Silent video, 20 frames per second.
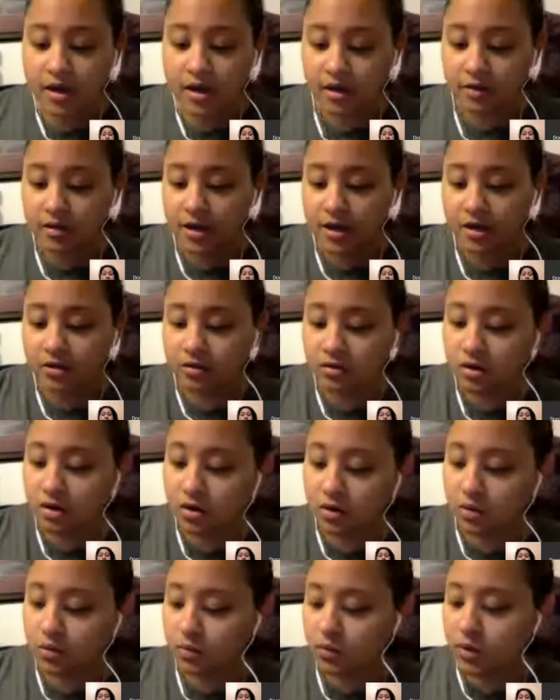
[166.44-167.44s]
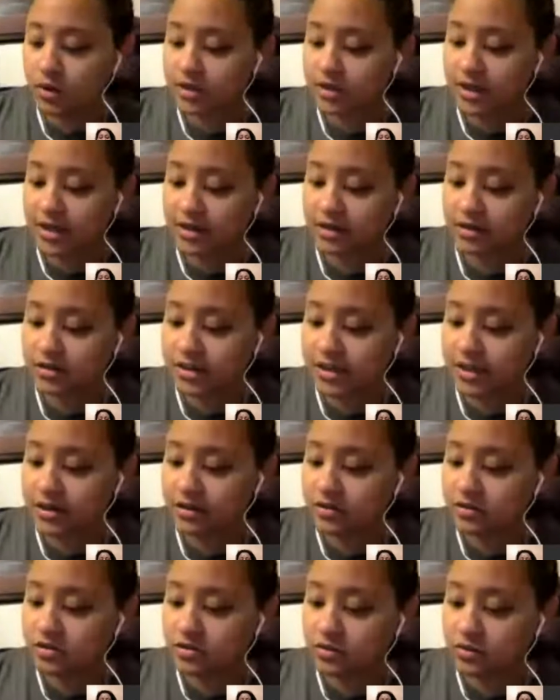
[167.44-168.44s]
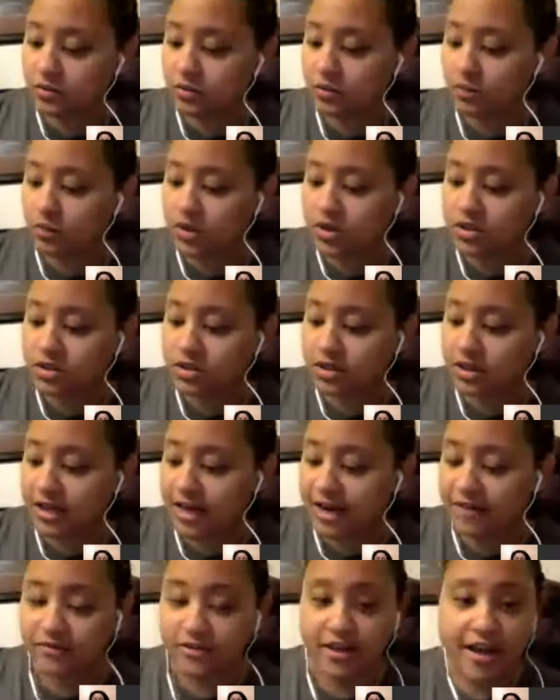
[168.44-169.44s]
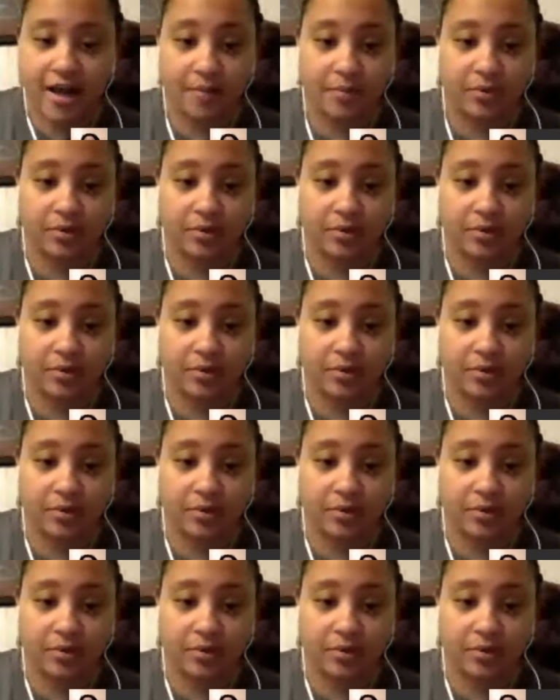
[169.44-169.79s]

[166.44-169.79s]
I don't know what that entails or what's going to have to happen.